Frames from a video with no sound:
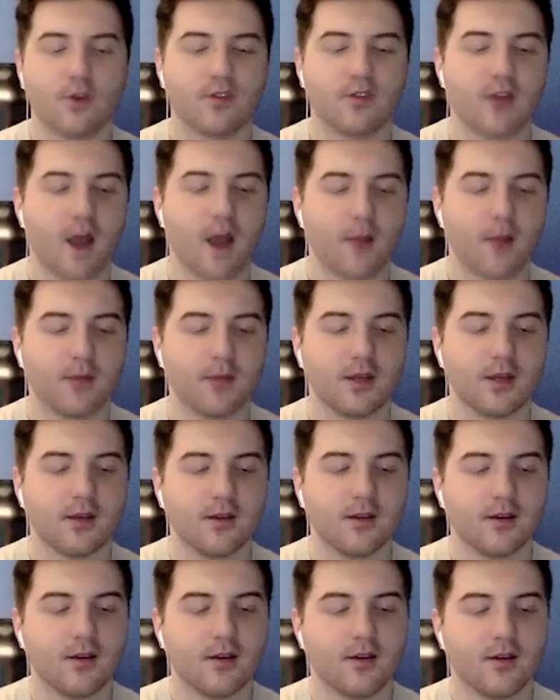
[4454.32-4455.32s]
got me.
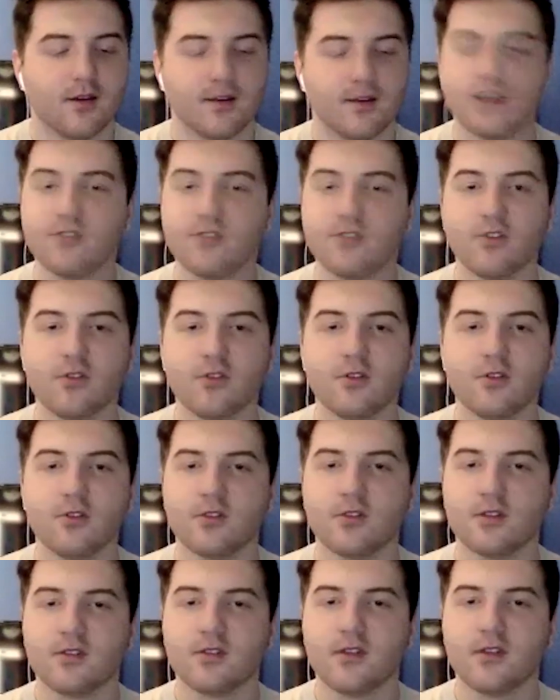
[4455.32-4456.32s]
They still do
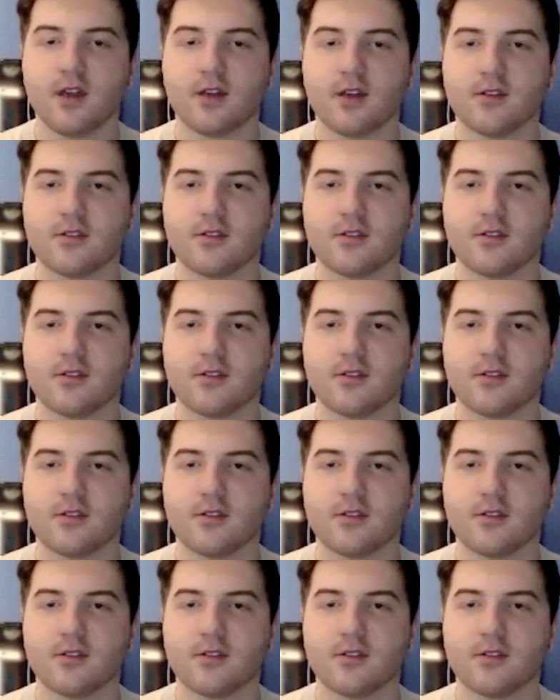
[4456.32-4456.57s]
to this day.